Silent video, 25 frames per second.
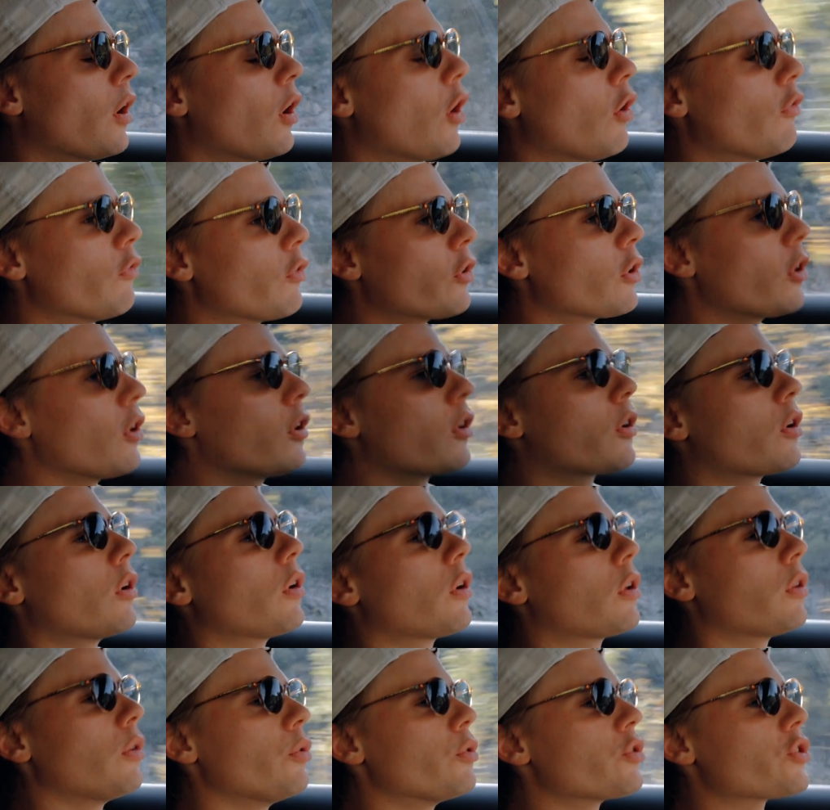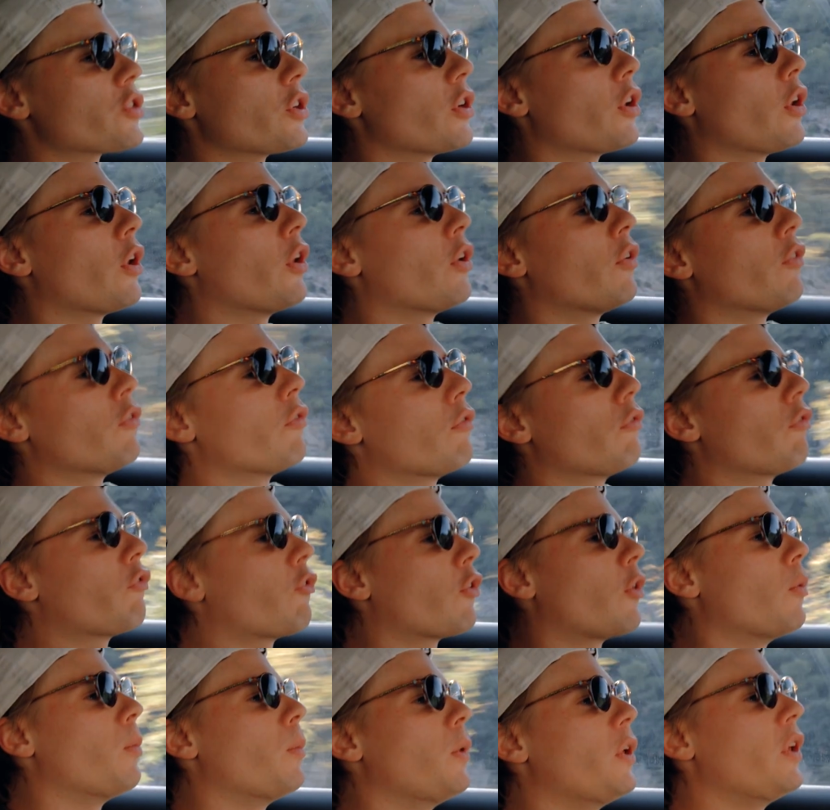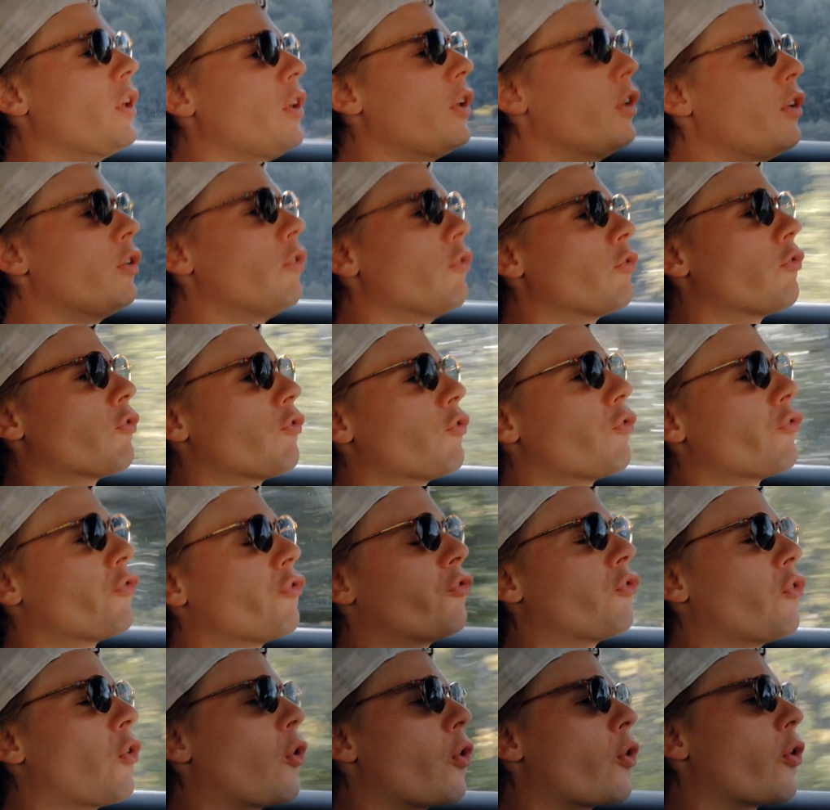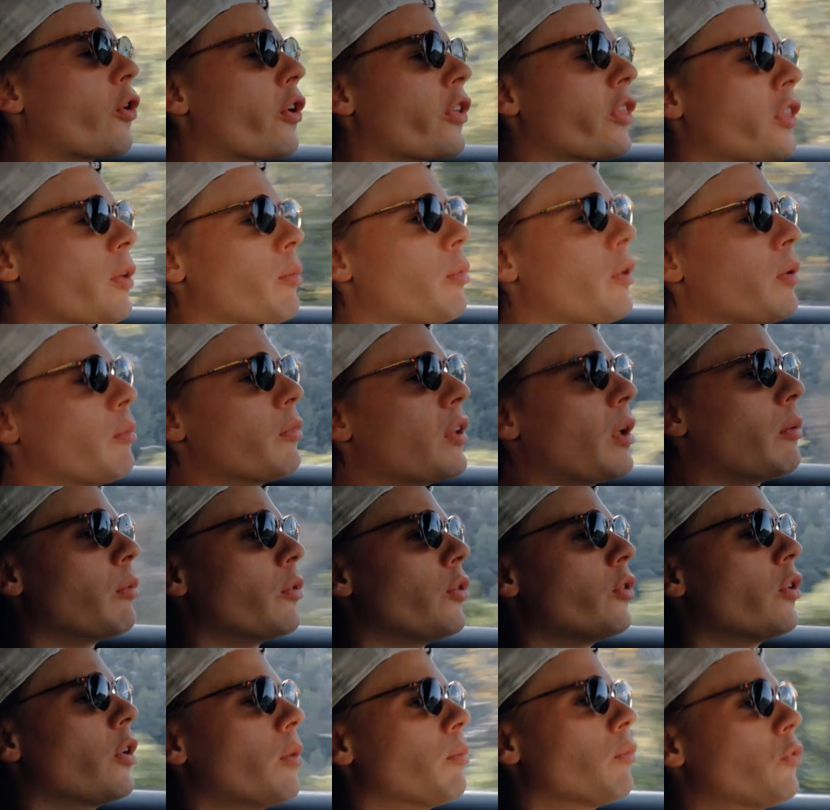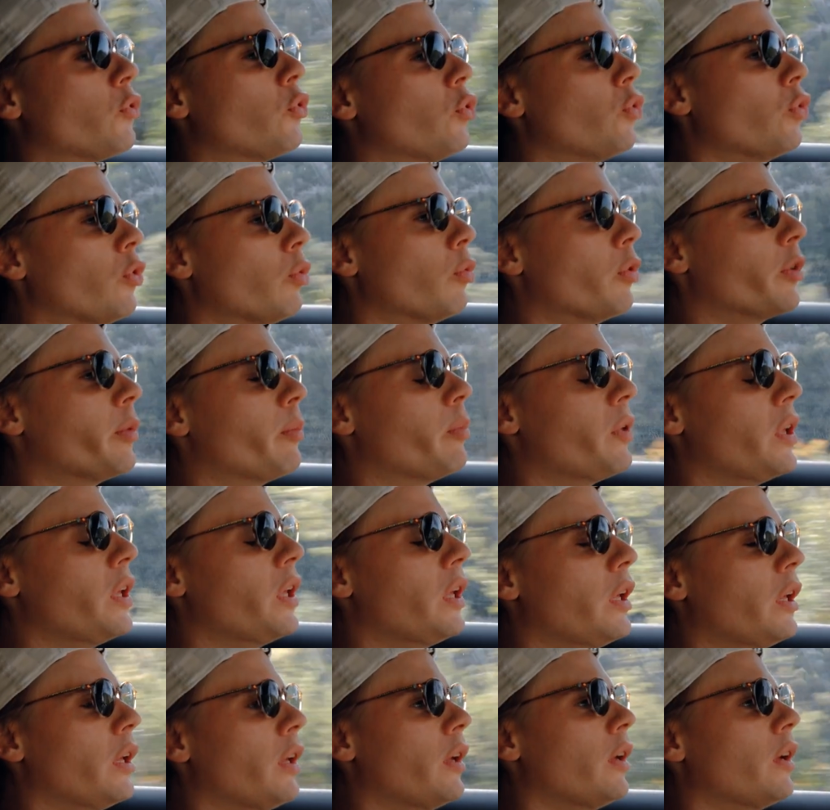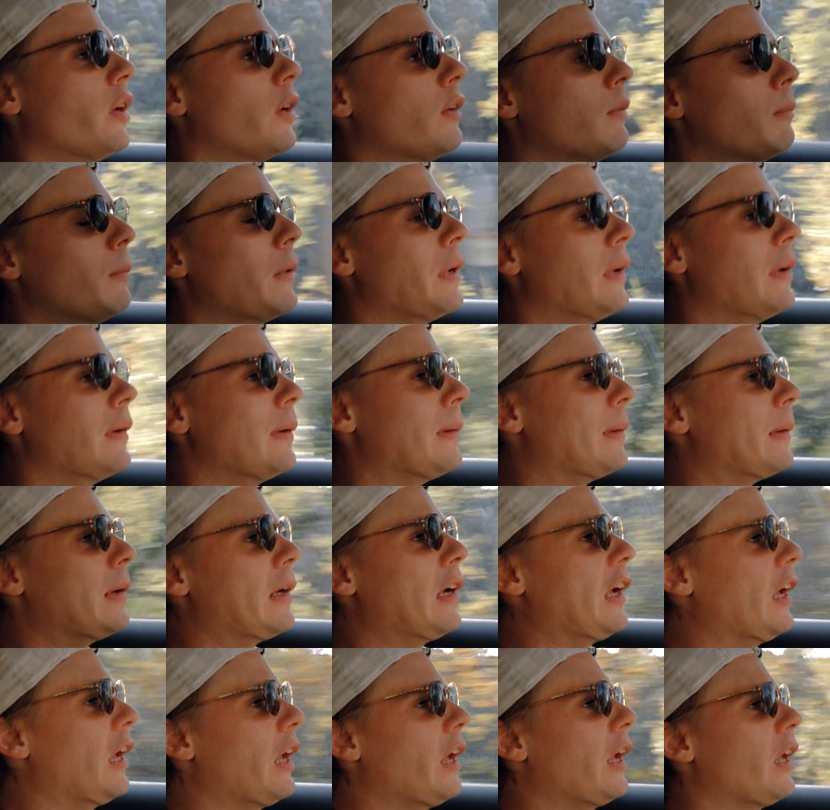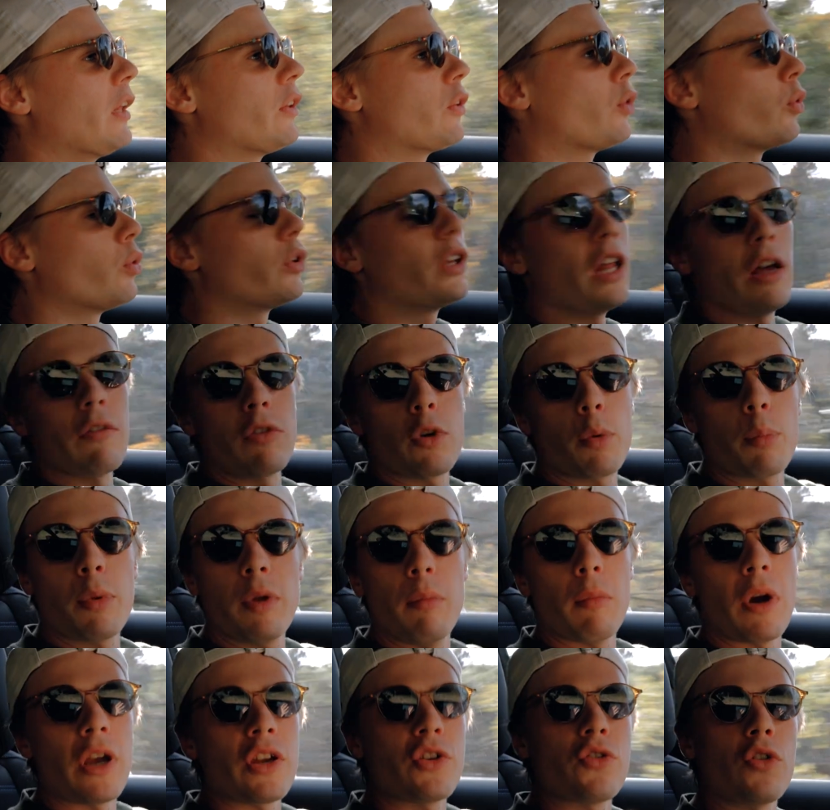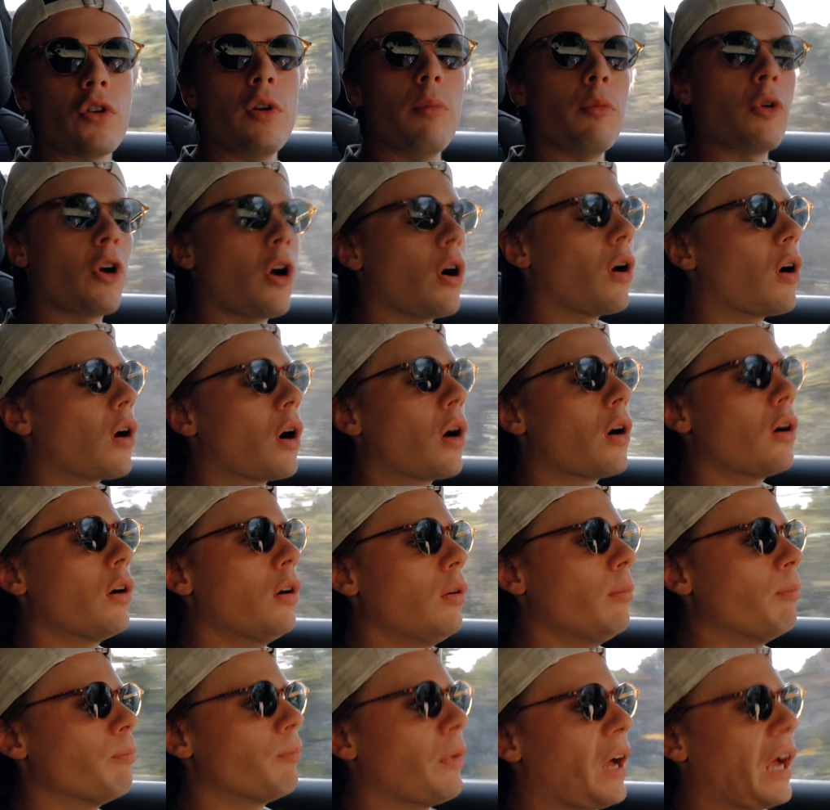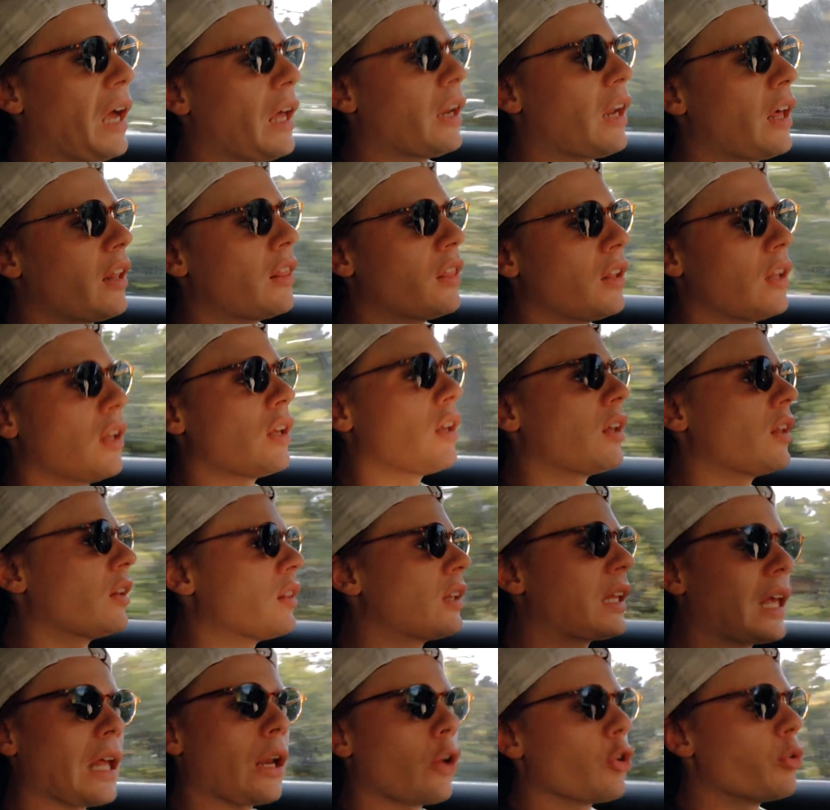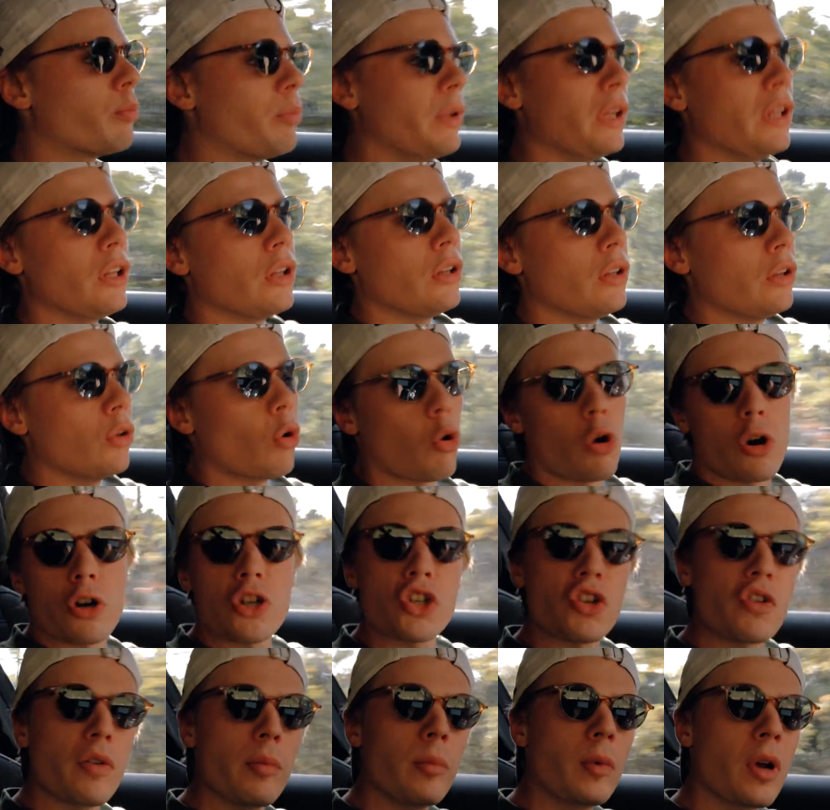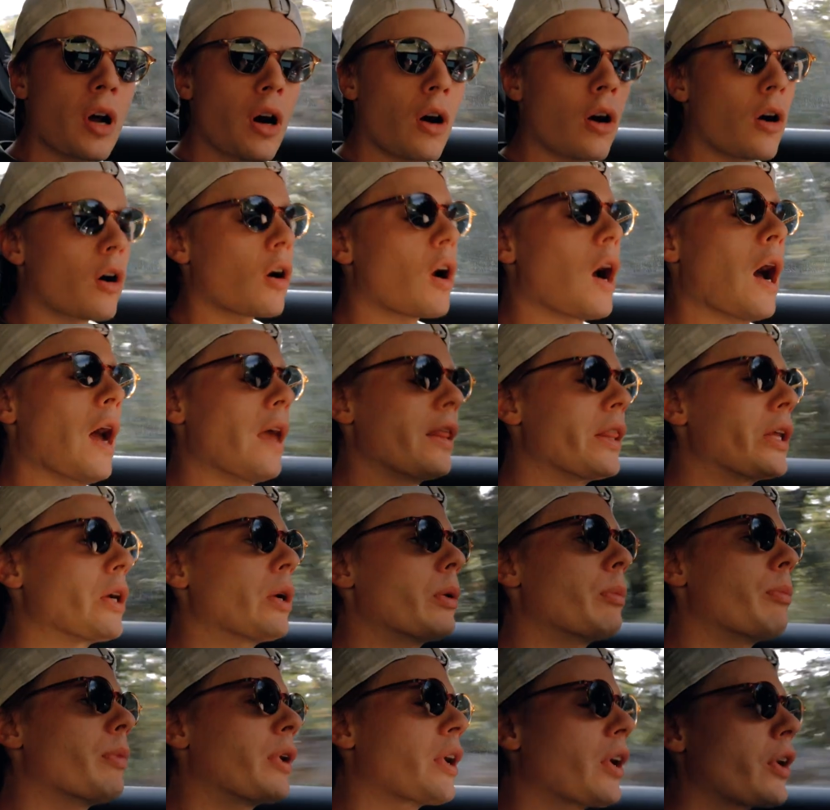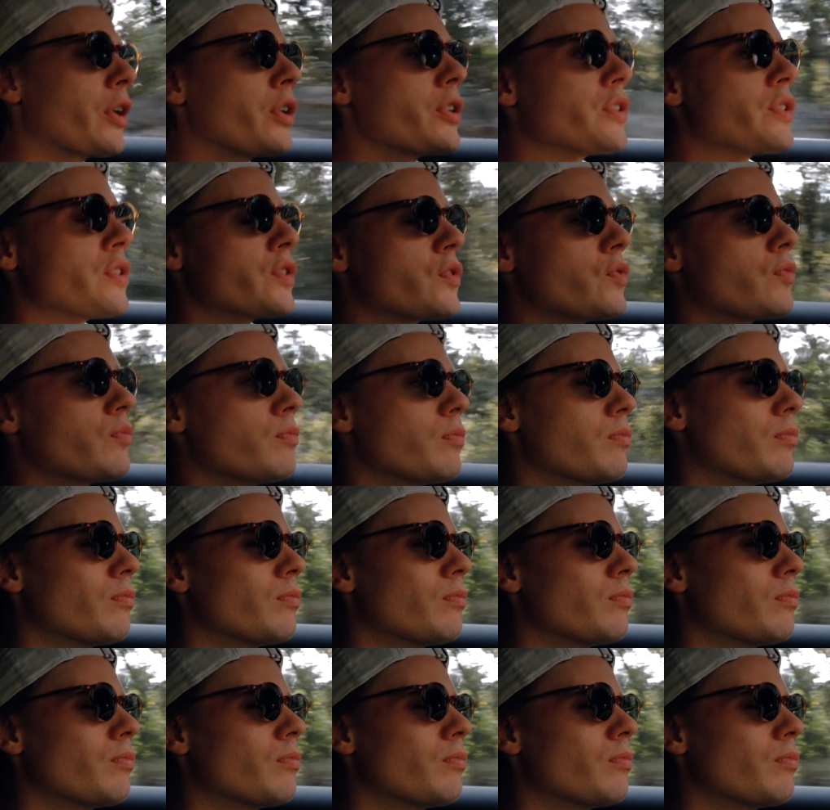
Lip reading: overall conclusion for me for the BMW M2 would be, it could never be my dream car, and I think it cannot be your dream car either, because